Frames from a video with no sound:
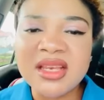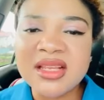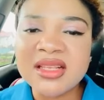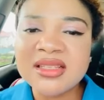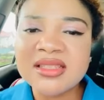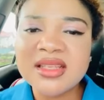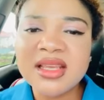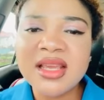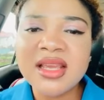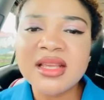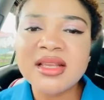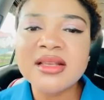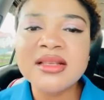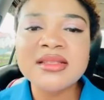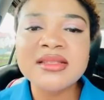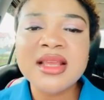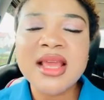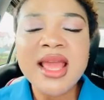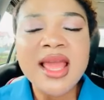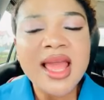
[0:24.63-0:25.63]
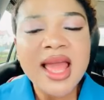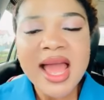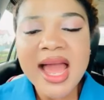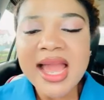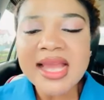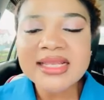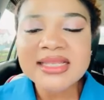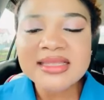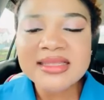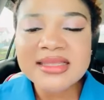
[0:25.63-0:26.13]
He says,
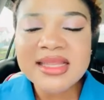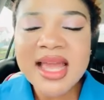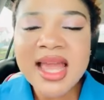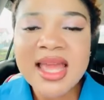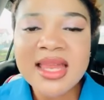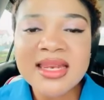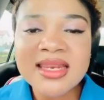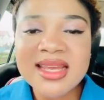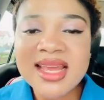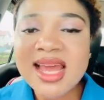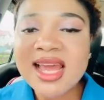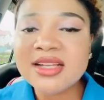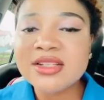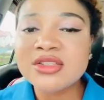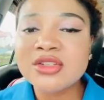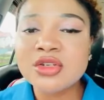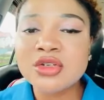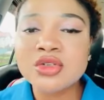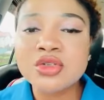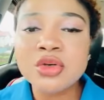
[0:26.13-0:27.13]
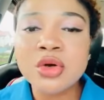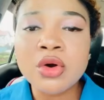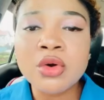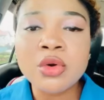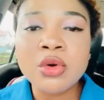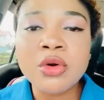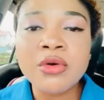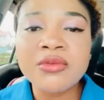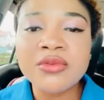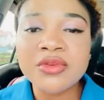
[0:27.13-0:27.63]
I stand at the door
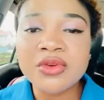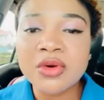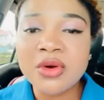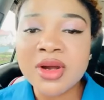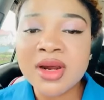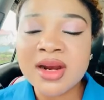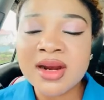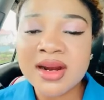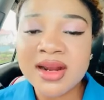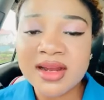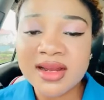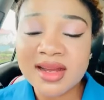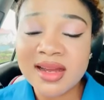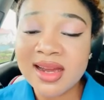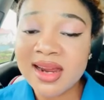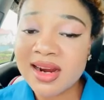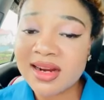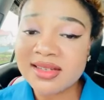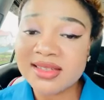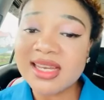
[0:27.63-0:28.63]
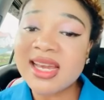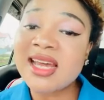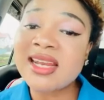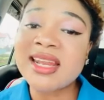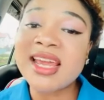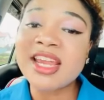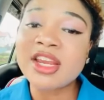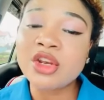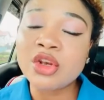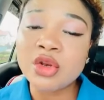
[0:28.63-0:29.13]
of your heart and
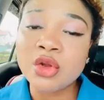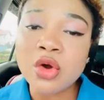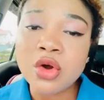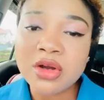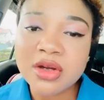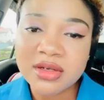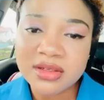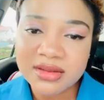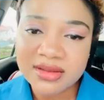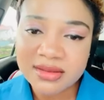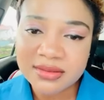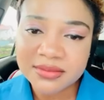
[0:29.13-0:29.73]
I knock